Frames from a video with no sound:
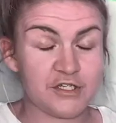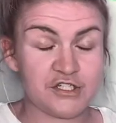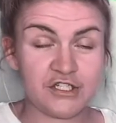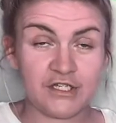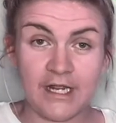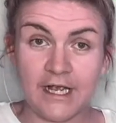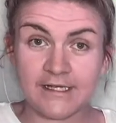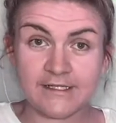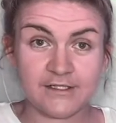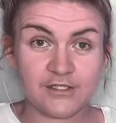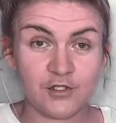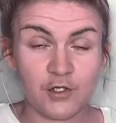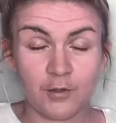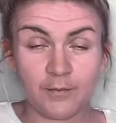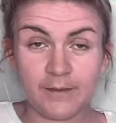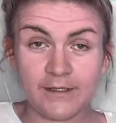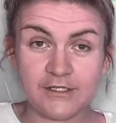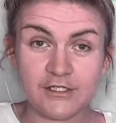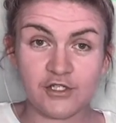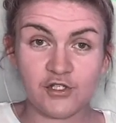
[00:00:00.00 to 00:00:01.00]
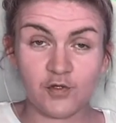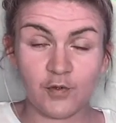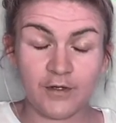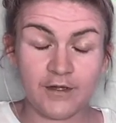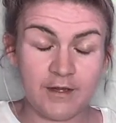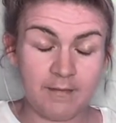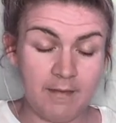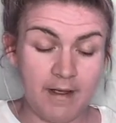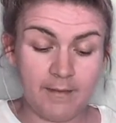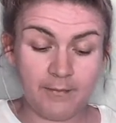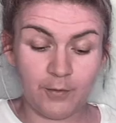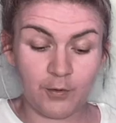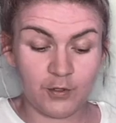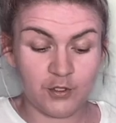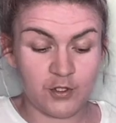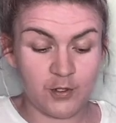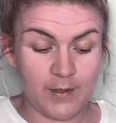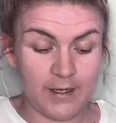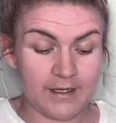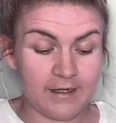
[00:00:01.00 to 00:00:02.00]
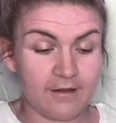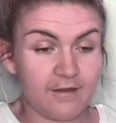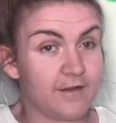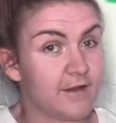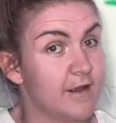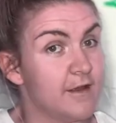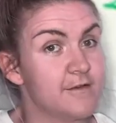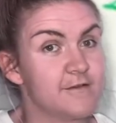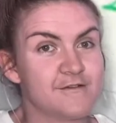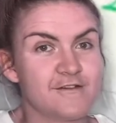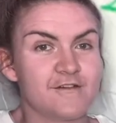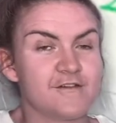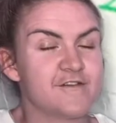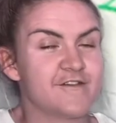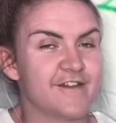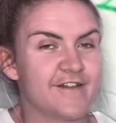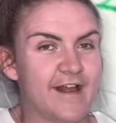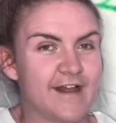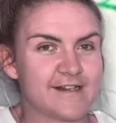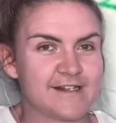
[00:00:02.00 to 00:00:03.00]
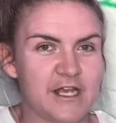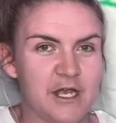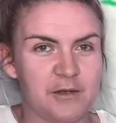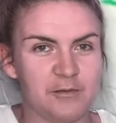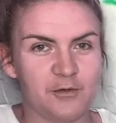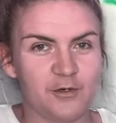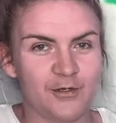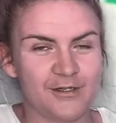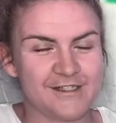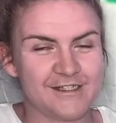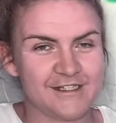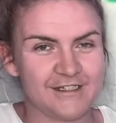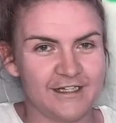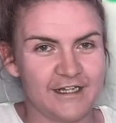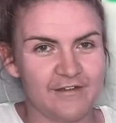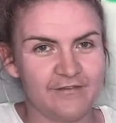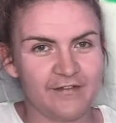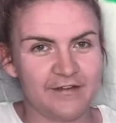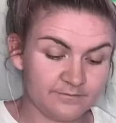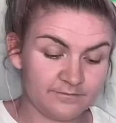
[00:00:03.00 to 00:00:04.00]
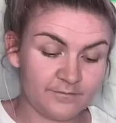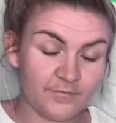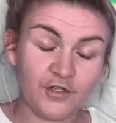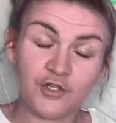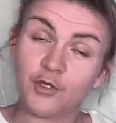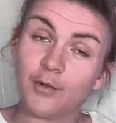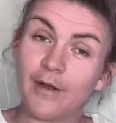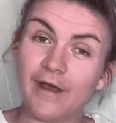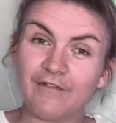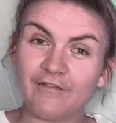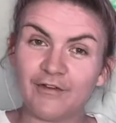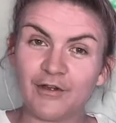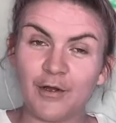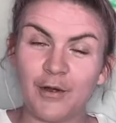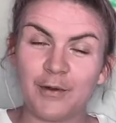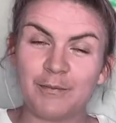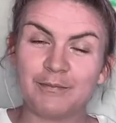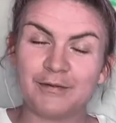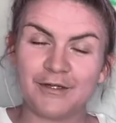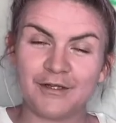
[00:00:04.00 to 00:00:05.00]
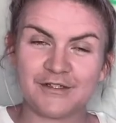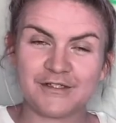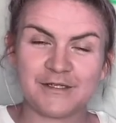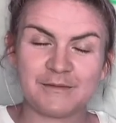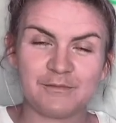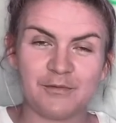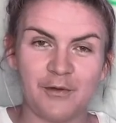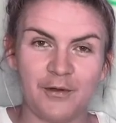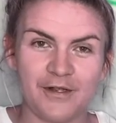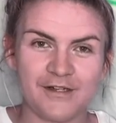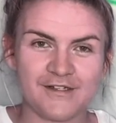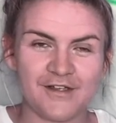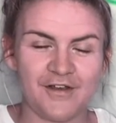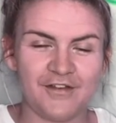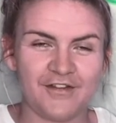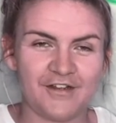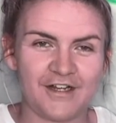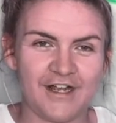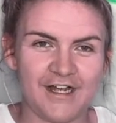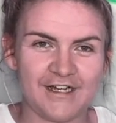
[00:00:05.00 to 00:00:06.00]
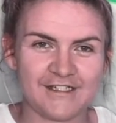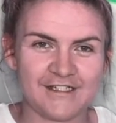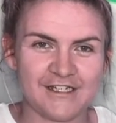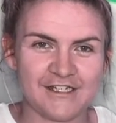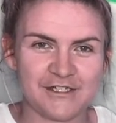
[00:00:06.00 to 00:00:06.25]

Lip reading: hasn't told me to join them up or do anything else, so that's how I'm going to leave it. You have a go plotting points on the Cartesian